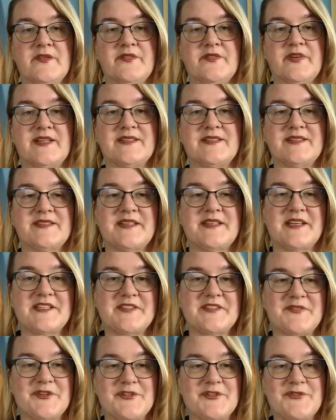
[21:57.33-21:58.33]
Friends,
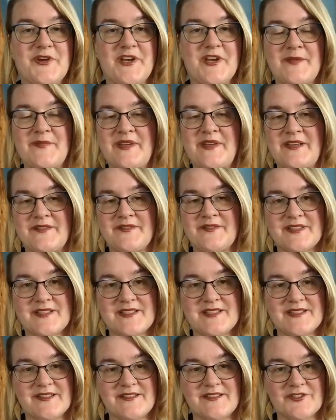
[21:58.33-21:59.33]
thanks for joining me for
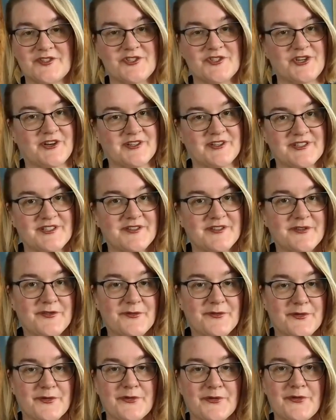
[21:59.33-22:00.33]
this little jaunt
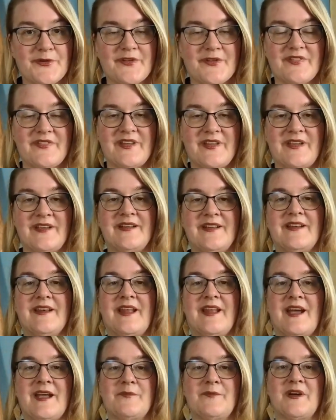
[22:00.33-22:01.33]
through the
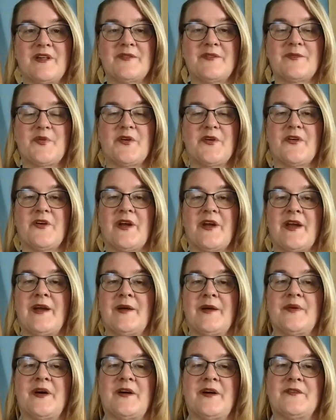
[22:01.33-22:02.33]
nine month
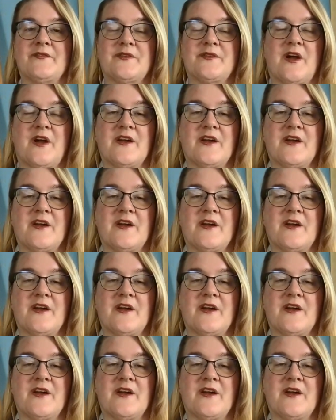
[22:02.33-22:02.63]
program of